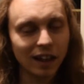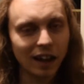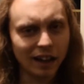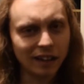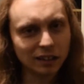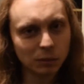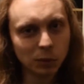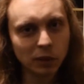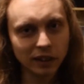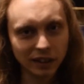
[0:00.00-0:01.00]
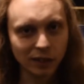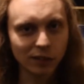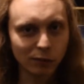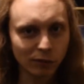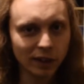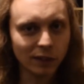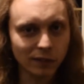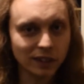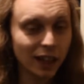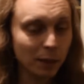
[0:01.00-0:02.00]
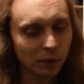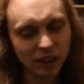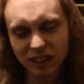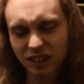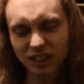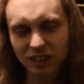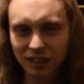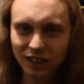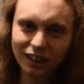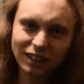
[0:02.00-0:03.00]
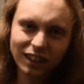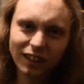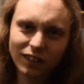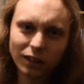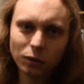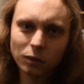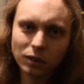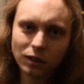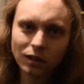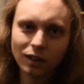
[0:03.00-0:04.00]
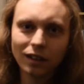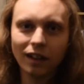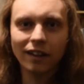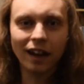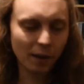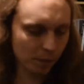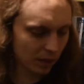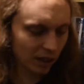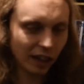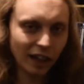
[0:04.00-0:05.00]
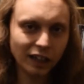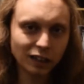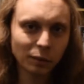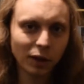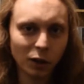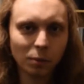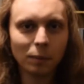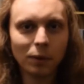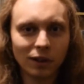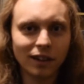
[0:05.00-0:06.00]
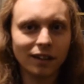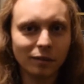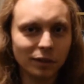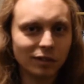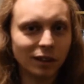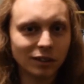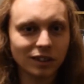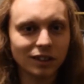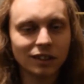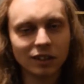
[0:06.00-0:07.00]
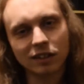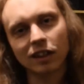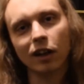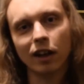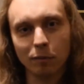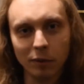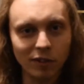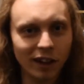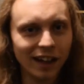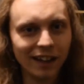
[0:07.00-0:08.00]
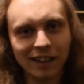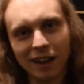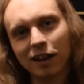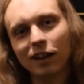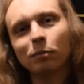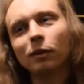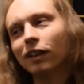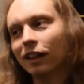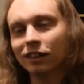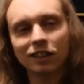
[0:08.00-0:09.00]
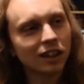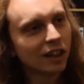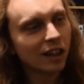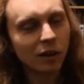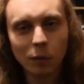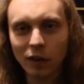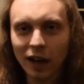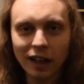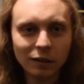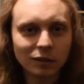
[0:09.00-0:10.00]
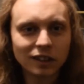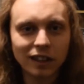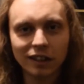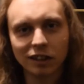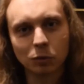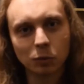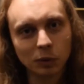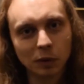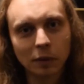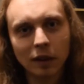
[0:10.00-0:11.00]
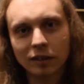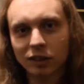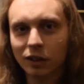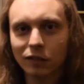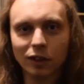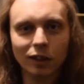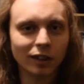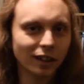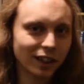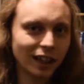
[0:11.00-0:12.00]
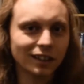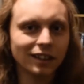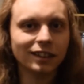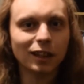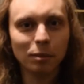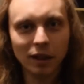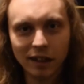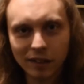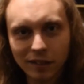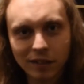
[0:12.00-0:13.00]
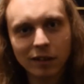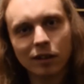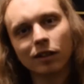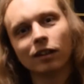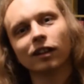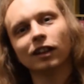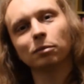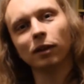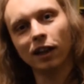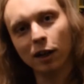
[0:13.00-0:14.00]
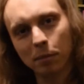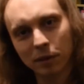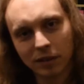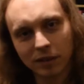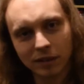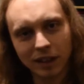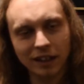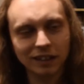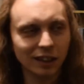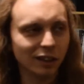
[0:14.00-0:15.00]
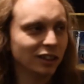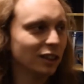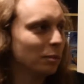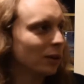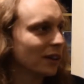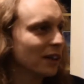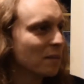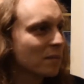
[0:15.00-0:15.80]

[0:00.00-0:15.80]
And as I'm walking down the front of the table, I just casually give a little, like that, into my open pocket of my trousers. So it's like I have my right hand there, left hand. Without anyone seeing, I just walk, don't even look, casually slip it in, against my hip, down into the pocket.